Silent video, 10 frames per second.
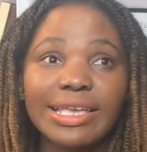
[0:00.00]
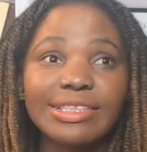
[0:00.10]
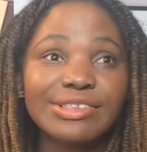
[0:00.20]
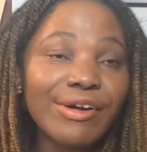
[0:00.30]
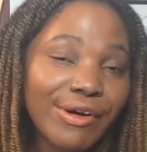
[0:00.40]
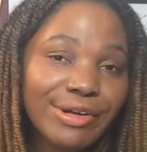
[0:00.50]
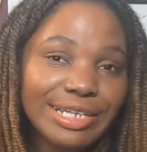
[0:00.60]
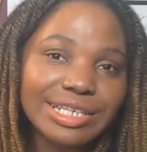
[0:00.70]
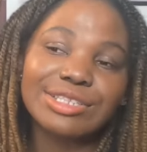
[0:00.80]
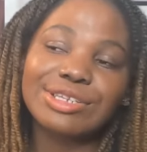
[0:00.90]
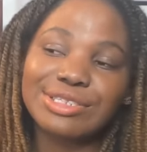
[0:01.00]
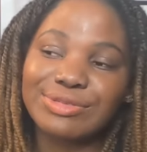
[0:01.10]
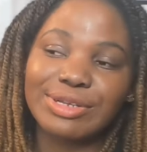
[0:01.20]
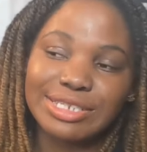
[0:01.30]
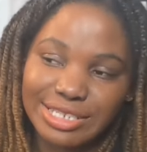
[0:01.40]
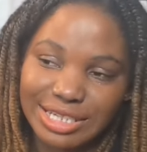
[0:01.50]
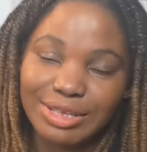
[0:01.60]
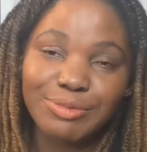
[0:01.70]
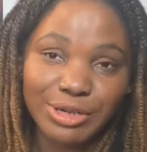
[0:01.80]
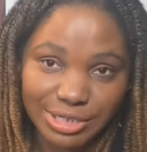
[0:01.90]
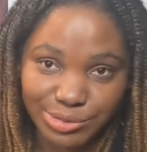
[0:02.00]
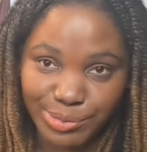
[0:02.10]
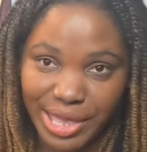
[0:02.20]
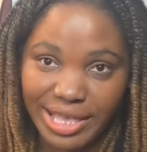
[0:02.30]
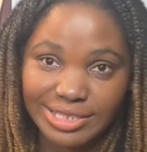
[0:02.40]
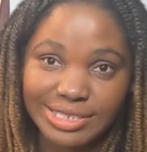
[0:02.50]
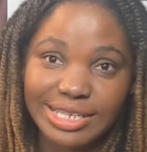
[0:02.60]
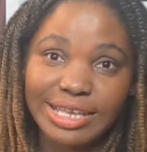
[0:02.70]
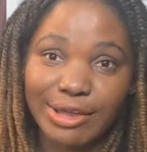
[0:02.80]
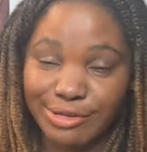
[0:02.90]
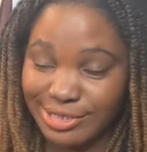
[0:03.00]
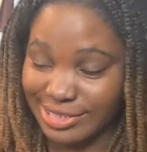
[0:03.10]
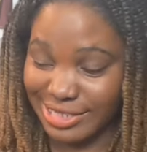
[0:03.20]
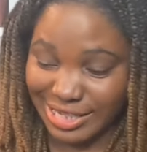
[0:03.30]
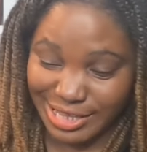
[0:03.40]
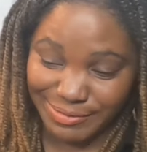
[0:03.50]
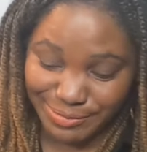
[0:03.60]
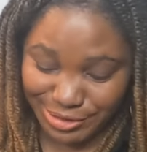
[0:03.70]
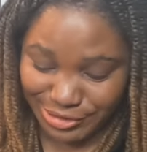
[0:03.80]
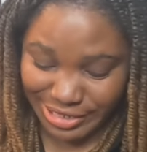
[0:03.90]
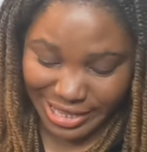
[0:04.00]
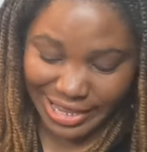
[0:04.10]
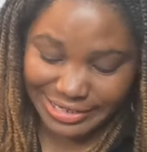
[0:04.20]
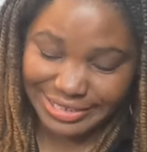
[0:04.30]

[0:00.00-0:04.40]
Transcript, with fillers: Not only he doesn't want to sleep on his bed, he said, can we sleep together?